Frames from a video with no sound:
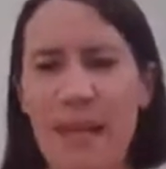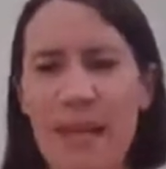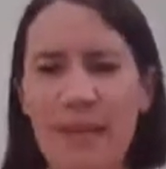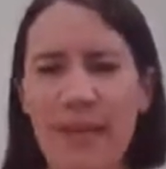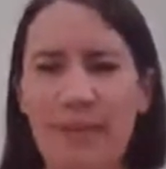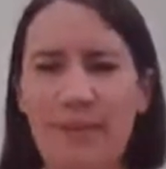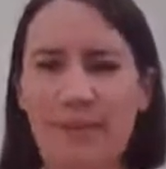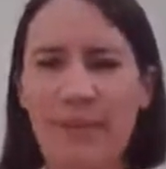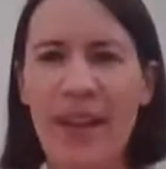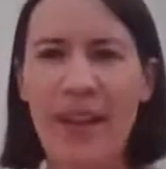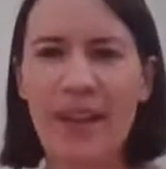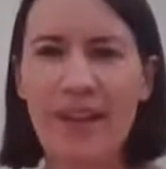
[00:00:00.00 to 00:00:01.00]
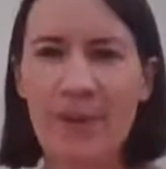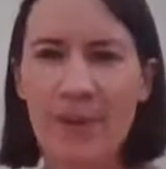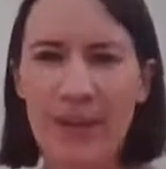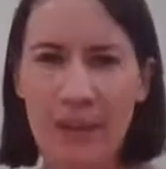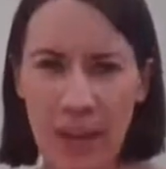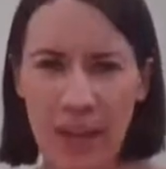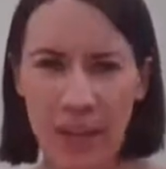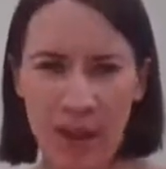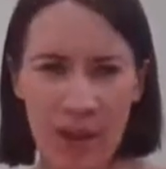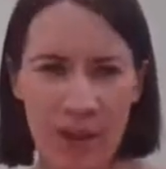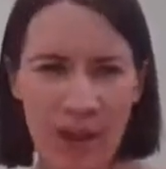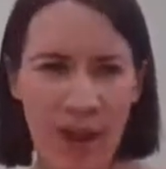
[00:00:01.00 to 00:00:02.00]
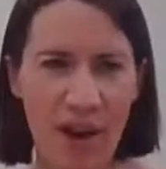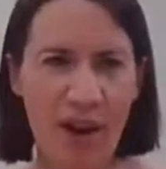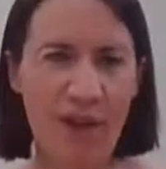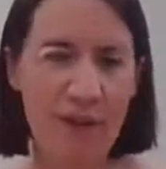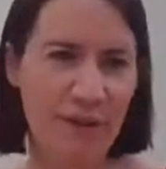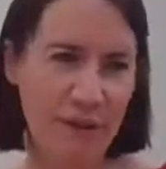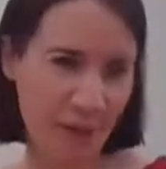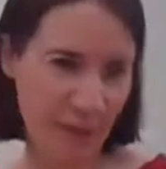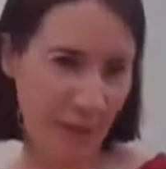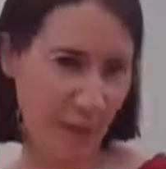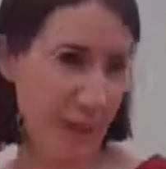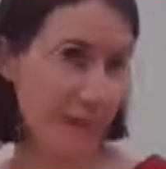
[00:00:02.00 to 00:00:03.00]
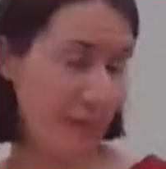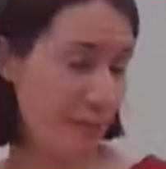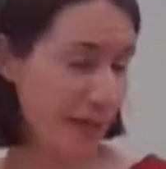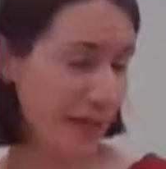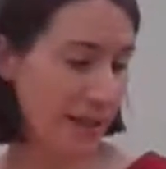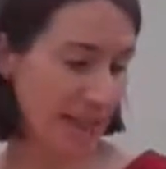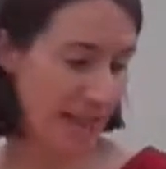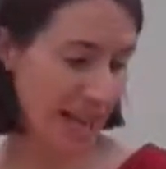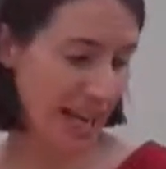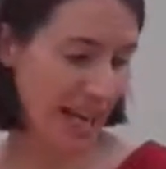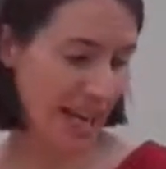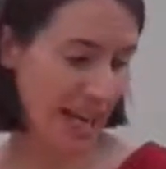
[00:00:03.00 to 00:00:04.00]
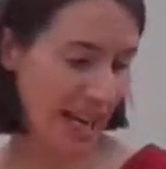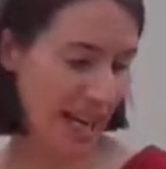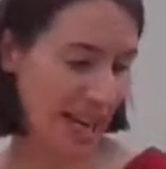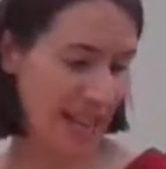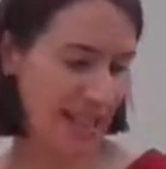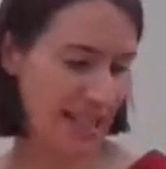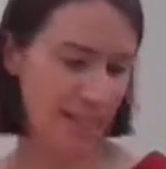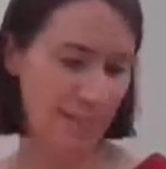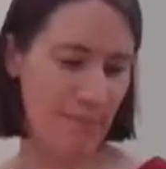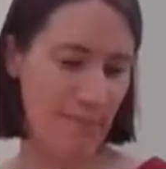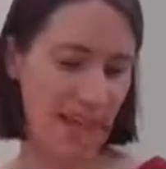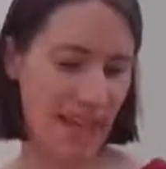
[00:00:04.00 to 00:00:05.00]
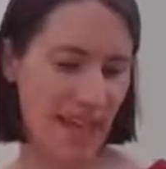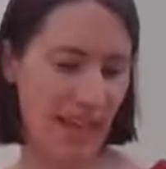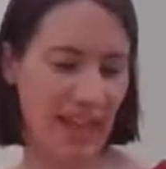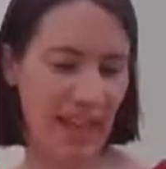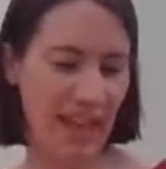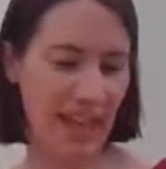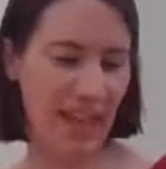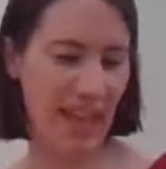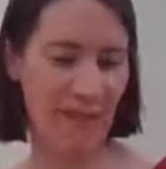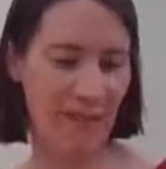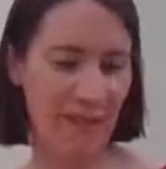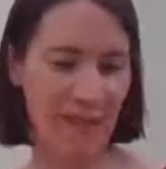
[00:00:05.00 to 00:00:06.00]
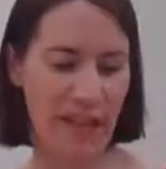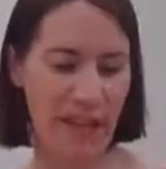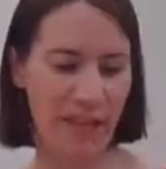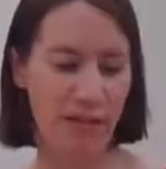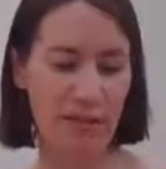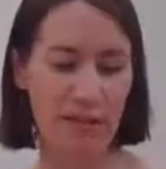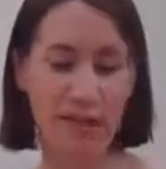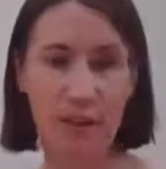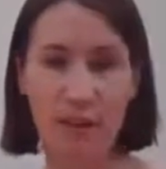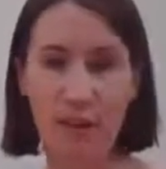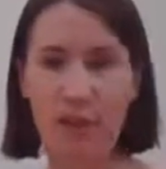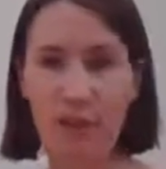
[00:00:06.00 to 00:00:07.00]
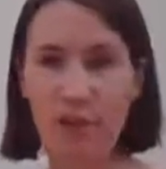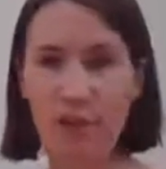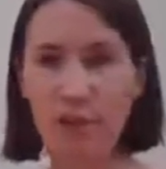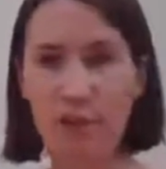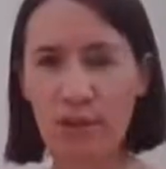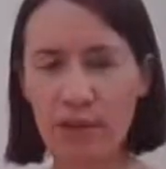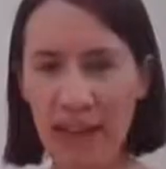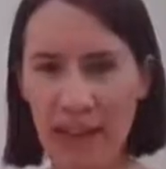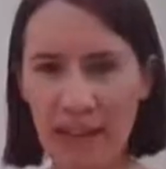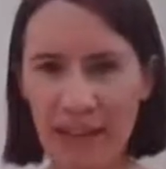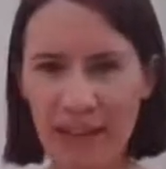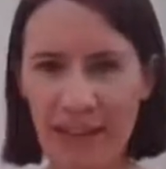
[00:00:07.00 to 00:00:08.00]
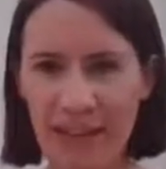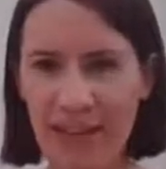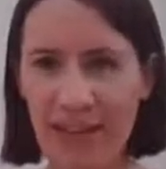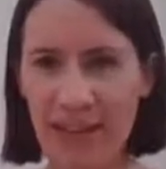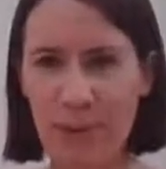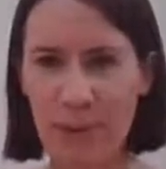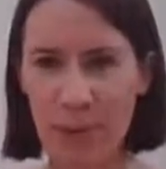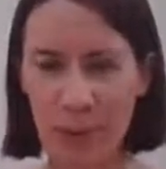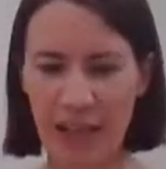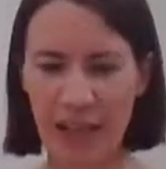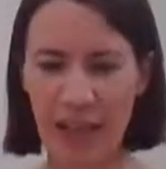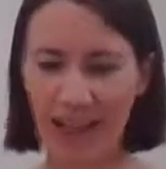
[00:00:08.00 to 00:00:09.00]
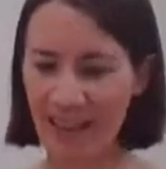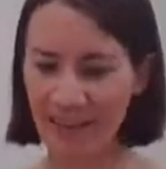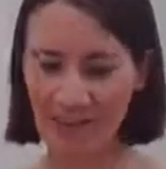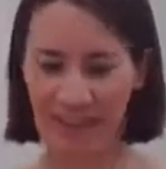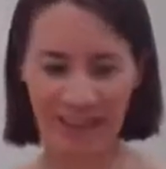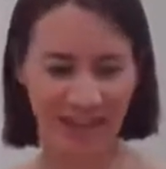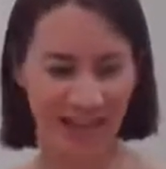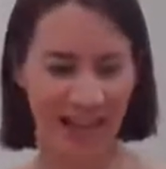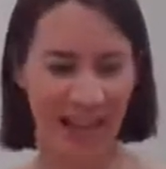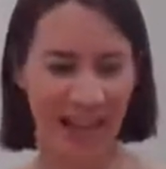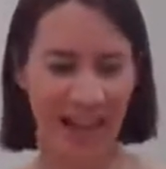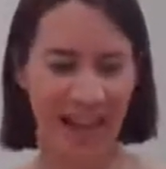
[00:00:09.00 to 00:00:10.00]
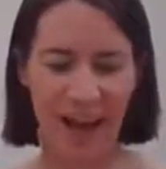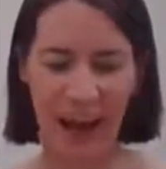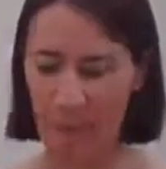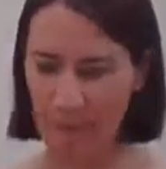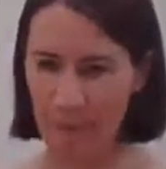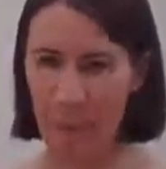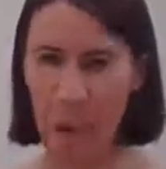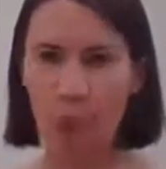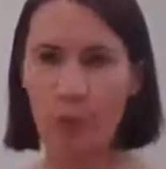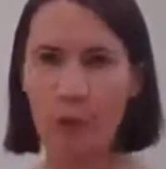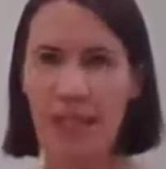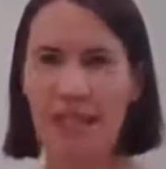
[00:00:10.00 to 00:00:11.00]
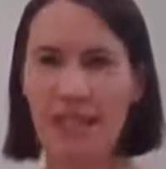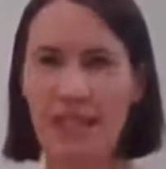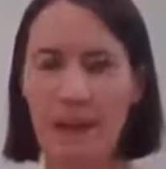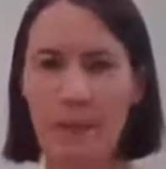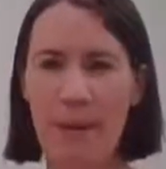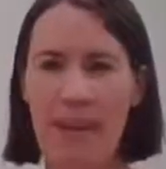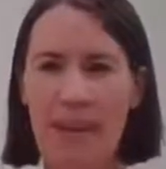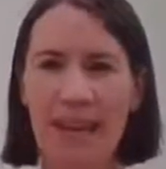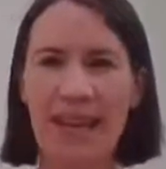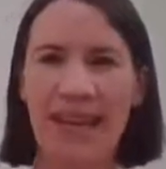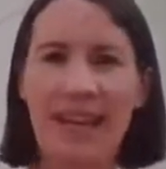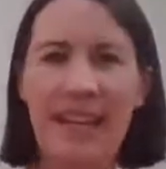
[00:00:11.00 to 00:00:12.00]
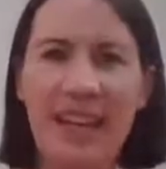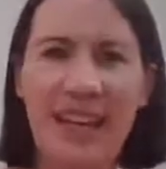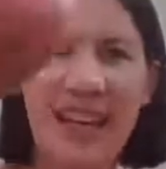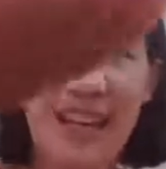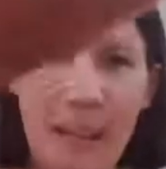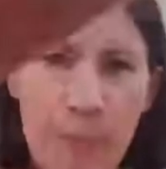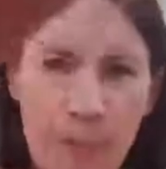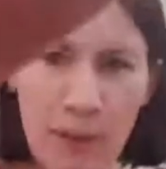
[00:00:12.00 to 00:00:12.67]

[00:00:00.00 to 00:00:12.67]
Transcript: Amazing. So I thought, in honour of the Queen's birthday, let's make our very own royal crown this morning. Now, I'm all set up here like a